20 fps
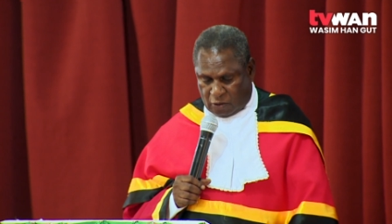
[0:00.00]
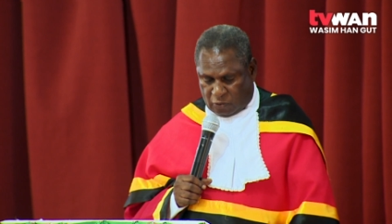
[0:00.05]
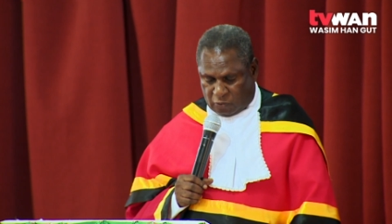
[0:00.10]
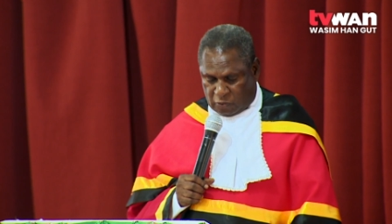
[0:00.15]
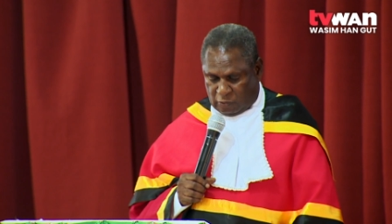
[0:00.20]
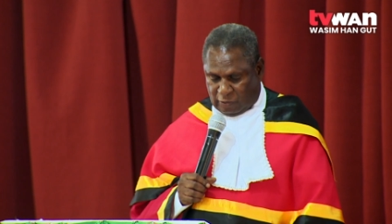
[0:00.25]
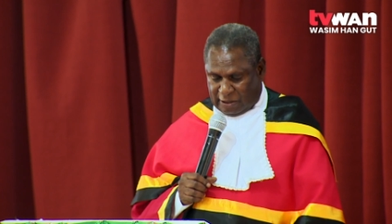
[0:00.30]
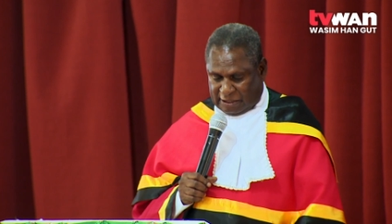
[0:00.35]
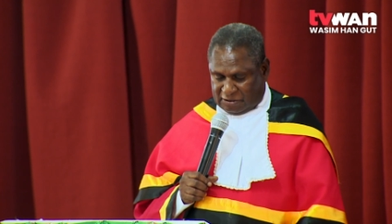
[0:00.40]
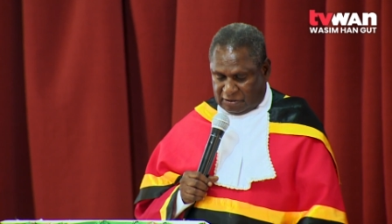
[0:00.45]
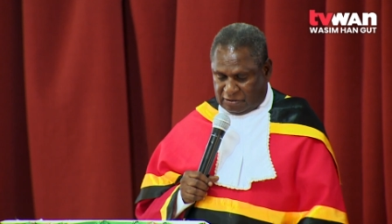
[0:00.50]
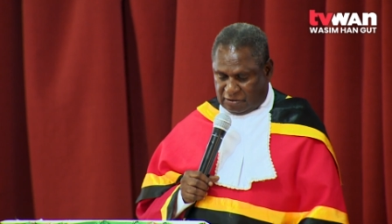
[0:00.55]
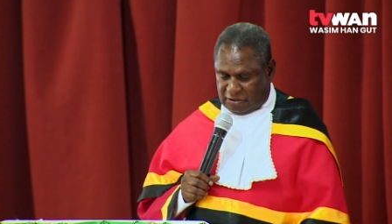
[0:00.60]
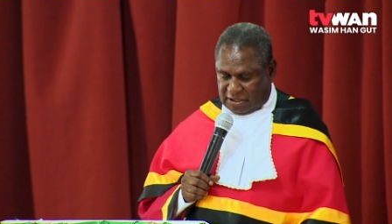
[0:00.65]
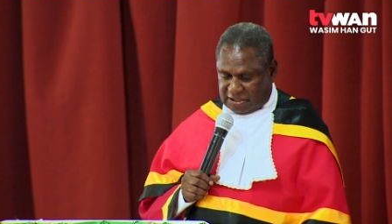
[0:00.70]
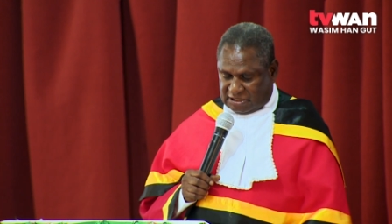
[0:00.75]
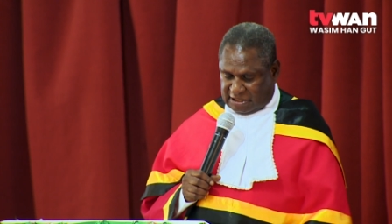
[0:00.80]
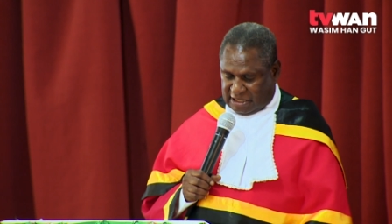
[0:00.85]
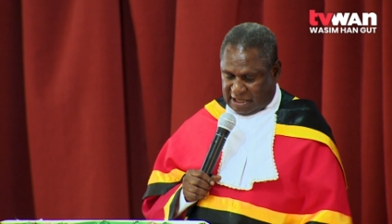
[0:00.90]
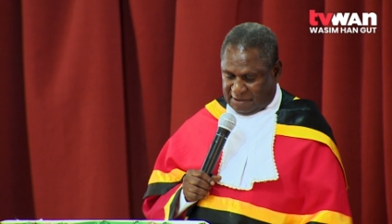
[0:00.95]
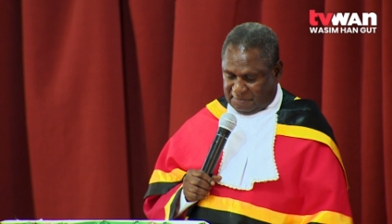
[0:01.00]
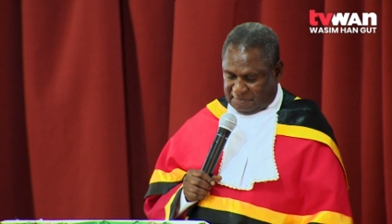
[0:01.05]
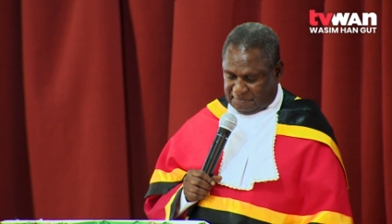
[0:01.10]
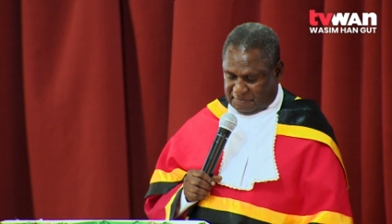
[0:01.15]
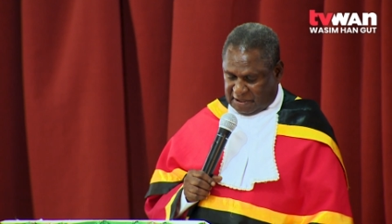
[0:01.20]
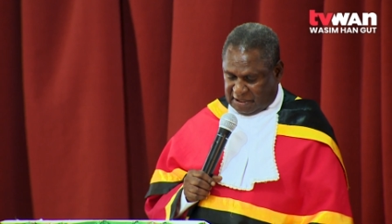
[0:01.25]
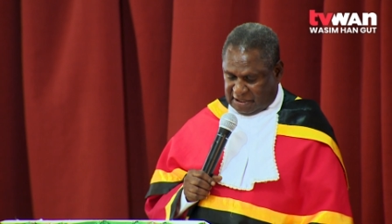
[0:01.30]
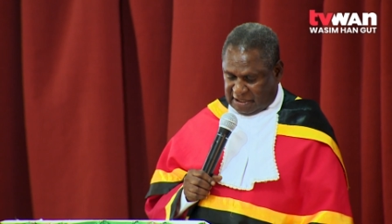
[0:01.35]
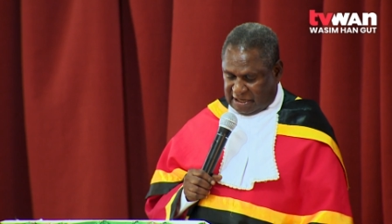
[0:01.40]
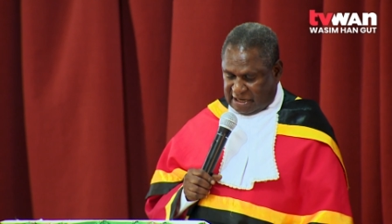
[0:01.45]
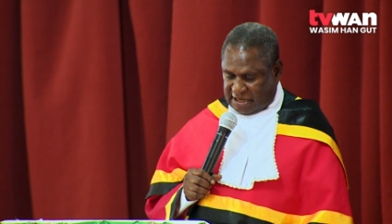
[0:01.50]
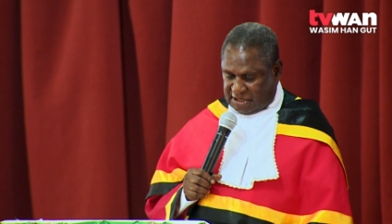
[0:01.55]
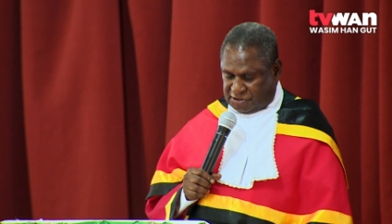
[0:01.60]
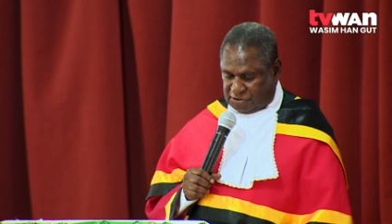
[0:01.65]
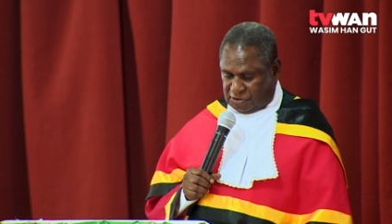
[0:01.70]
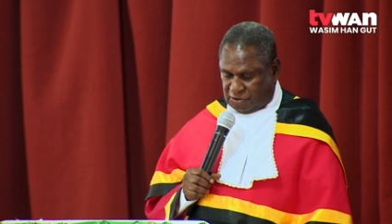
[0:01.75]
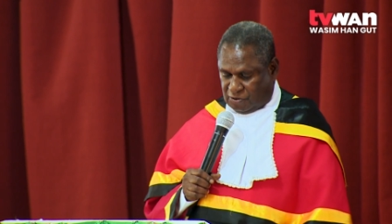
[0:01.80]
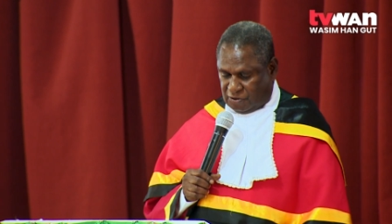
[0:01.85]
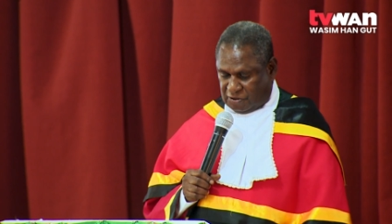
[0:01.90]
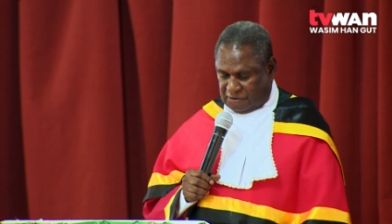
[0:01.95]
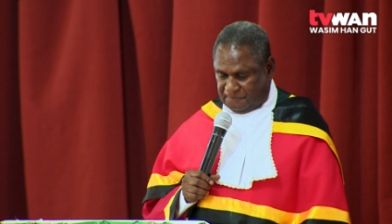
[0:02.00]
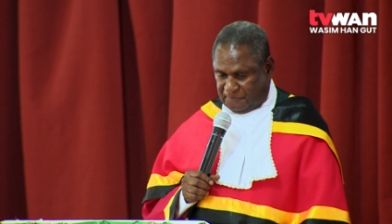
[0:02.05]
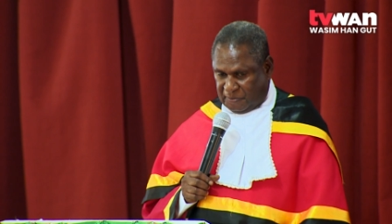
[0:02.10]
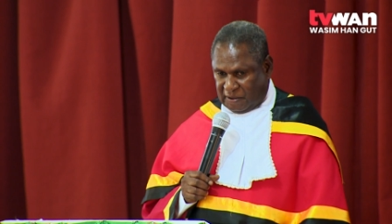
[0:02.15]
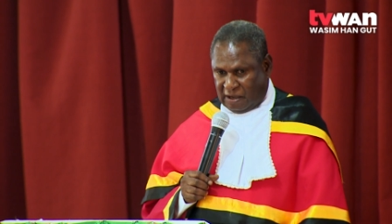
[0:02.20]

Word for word: We want to do the same in the National Court.